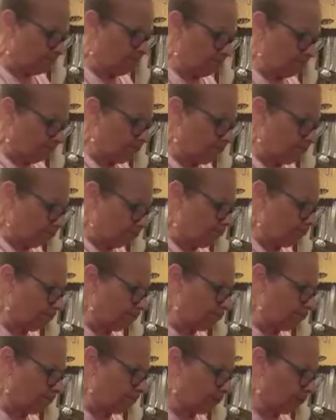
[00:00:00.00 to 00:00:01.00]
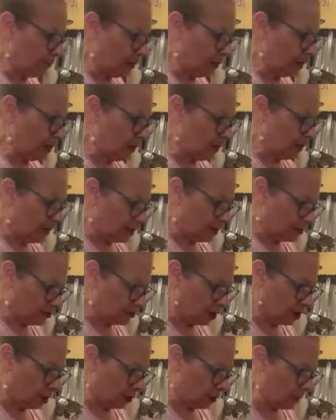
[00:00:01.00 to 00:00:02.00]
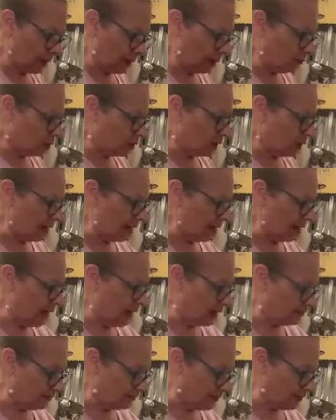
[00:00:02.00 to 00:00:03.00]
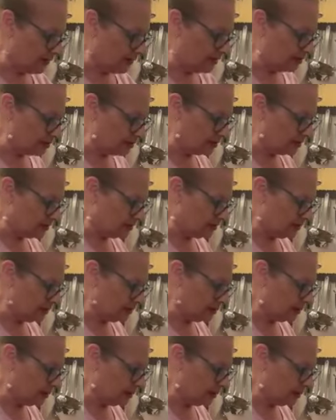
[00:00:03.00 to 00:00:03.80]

Mm -hmm. So I'm going to add this